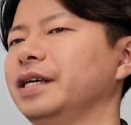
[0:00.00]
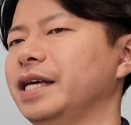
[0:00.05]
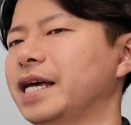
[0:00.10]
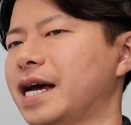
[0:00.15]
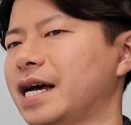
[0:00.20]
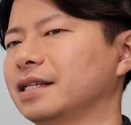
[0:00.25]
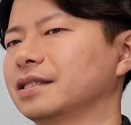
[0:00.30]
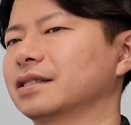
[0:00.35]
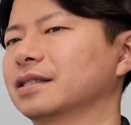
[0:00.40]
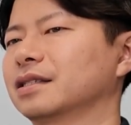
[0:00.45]

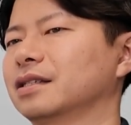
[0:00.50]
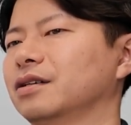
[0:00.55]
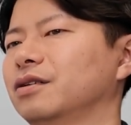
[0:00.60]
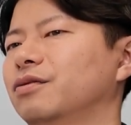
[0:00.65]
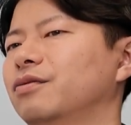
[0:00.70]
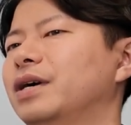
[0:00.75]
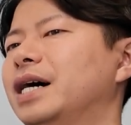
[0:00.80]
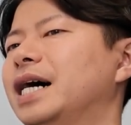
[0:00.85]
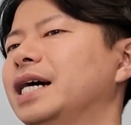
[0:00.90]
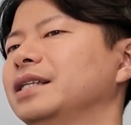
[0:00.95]
Yes,
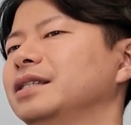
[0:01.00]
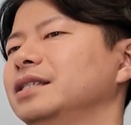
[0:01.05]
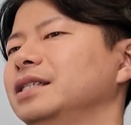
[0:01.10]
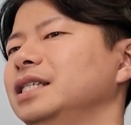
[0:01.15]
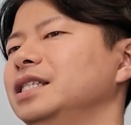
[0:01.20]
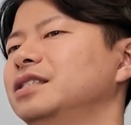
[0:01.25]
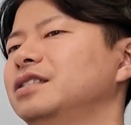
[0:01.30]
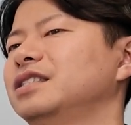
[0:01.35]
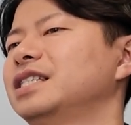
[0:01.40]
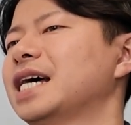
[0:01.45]
right.
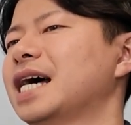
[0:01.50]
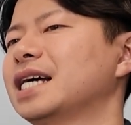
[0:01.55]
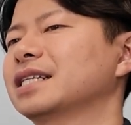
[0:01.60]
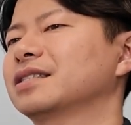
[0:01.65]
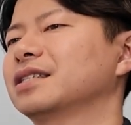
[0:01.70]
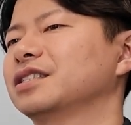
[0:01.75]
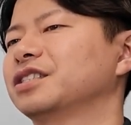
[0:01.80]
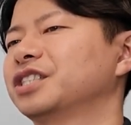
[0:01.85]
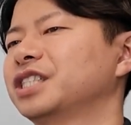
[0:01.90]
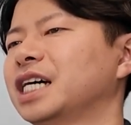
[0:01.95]
It's
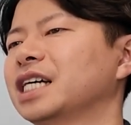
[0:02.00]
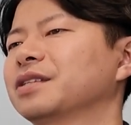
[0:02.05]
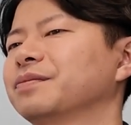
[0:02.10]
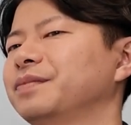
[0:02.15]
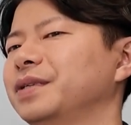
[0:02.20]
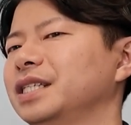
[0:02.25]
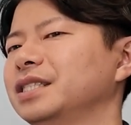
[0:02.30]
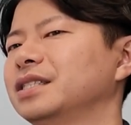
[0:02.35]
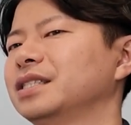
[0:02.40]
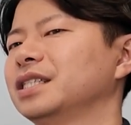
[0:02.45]
just a chat
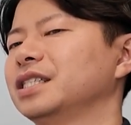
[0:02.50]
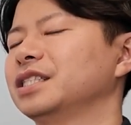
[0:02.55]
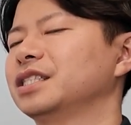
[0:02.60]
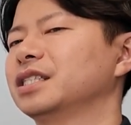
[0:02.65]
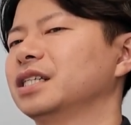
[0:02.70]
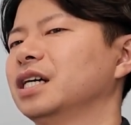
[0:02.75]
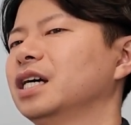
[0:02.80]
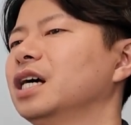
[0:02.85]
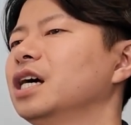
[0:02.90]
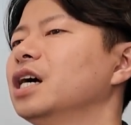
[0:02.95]

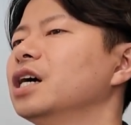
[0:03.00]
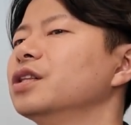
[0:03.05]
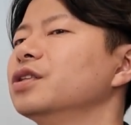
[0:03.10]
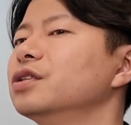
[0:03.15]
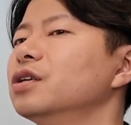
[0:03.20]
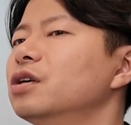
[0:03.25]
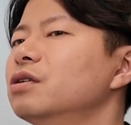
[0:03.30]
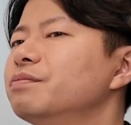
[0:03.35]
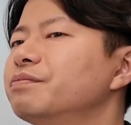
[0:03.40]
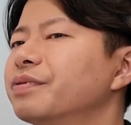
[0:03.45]
message.
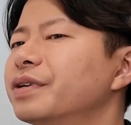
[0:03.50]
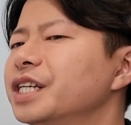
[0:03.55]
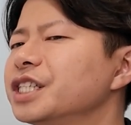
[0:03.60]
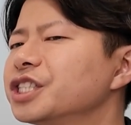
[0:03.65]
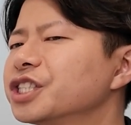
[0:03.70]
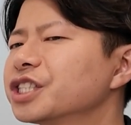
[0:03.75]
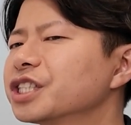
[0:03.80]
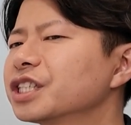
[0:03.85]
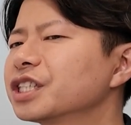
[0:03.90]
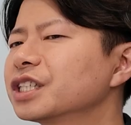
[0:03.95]
No
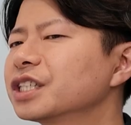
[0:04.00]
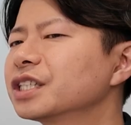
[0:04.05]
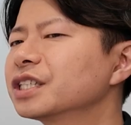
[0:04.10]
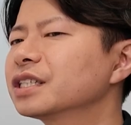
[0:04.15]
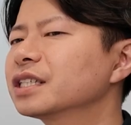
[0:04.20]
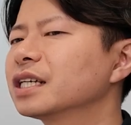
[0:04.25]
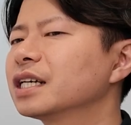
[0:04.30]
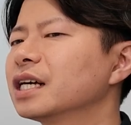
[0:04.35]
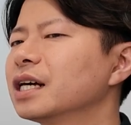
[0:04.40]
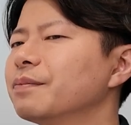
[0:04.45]
pressure.